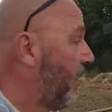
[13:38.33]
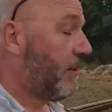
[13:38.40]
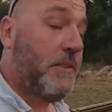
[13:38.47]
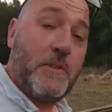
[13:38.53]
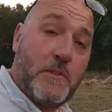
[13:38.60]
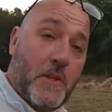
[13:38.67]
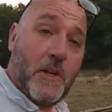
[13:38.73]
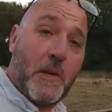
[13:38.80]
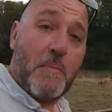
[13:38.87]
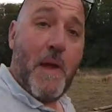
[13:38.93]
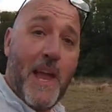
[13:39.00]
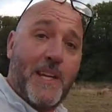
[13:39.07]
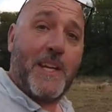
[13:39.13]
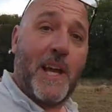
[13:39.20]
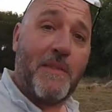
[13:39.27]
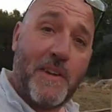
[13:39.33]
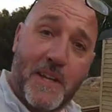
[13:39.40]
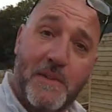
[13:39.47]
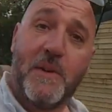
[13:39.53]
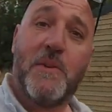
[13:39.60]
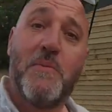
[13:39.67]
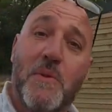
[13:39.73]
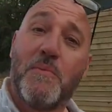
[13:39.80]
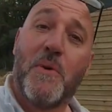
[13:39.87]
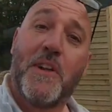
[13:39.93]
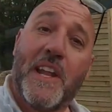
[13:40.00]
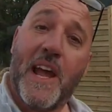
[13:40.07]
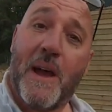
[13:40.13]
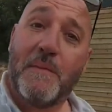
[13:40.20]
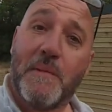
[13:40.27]
It's like a man cave. You wouldn't
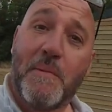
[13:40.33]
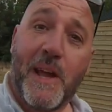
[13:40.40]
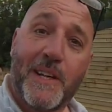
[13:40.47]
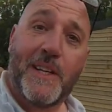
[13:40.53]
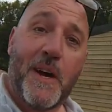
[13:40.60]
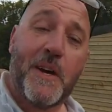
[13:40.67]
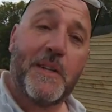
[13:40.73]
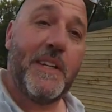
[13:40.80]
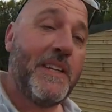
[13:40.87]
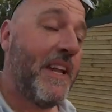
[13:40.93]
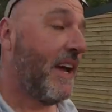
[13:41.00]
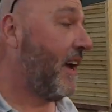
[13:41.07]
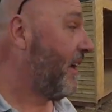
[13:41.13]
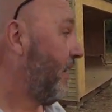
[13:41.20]
want that up the back garden,